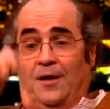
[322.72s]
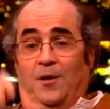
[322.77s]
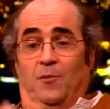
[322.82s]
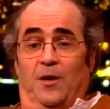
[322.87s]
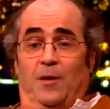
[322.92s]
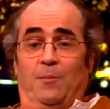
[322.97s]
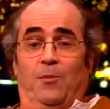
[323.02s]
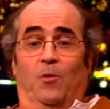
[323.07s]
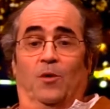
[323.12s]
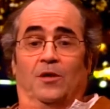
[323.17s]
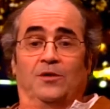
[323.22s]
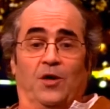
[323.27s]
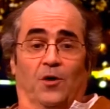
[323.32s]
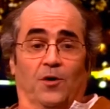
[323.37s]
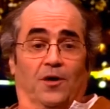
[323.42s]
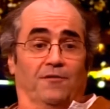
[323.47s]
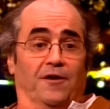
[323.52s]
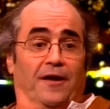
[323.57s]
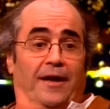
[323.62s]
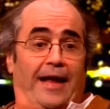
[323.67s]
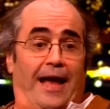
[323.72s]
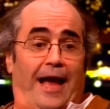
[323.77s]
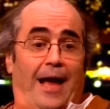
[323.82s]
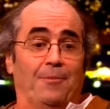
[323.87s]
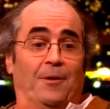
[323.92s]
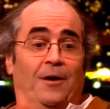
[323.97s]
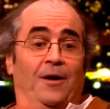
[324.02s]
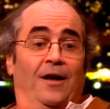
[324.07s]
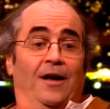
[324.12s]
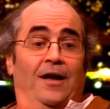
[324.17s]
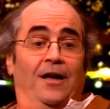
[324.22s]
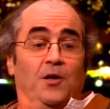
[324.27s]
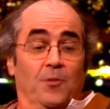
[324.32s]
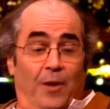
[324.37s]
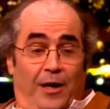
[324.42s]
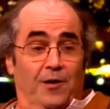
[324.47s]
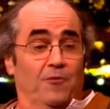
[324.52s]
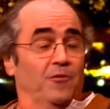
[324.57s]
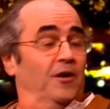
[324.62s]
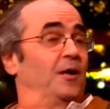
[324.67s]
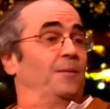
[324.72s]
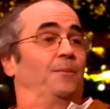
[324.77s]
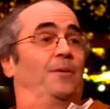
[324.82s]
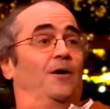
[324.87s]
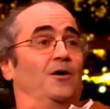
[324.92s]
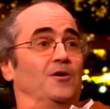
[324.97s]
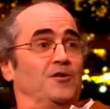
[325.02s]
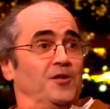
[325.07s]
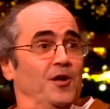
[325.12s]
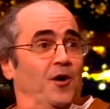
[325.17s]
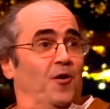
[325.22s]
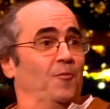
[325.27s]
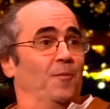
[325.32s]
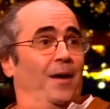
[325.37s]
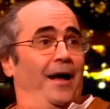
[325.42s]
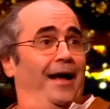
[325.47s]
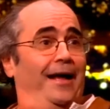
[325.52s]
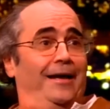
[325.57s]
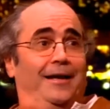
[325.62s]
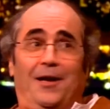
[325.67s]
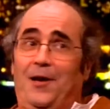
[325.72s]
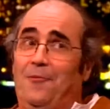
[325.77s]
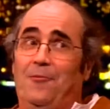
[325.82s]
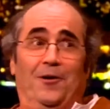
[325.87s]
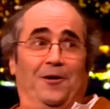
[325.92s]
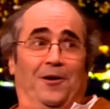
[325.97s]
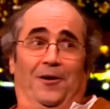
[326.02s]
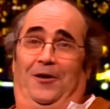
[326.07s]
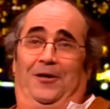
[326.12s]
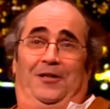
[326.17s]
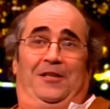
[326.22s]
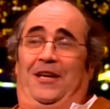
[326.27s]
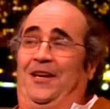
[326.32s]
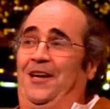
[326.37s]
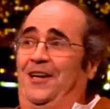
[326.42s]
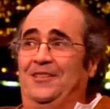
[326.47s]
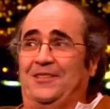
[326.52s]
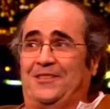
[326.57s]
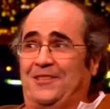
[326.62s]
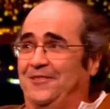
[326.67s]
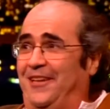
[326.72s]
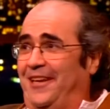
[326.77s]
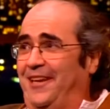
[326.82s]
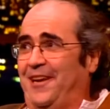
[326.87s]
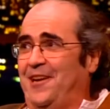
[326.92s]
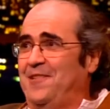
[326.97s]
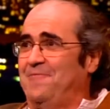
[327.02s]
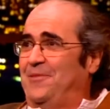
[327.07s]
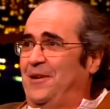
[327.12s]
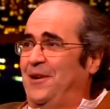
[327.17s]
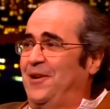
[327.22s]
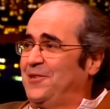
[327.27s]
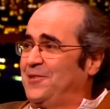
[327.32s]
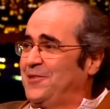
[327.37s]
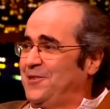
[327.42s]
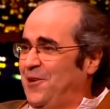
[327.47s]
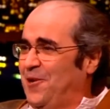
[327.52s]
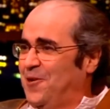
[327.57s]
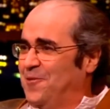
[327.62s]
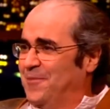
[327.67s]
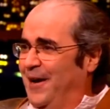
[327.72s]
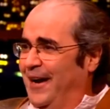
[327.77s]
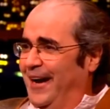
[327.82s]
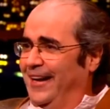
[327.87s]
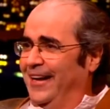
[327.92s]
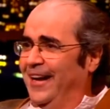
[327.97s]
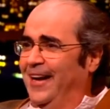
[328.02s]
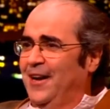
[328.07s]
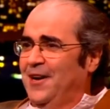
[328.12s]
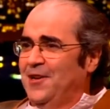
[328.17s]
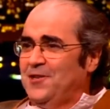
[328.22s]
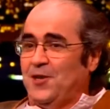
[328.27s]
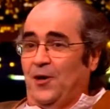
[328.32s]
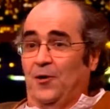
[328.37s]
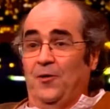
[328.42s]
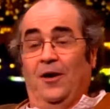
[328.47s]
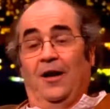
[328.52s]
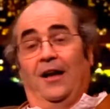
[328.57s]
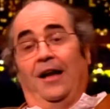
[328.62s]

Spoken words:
when he bought a Donovan cap, you had to run it past the old man, and there wasn't a lot of chance of it getting past the old man. So,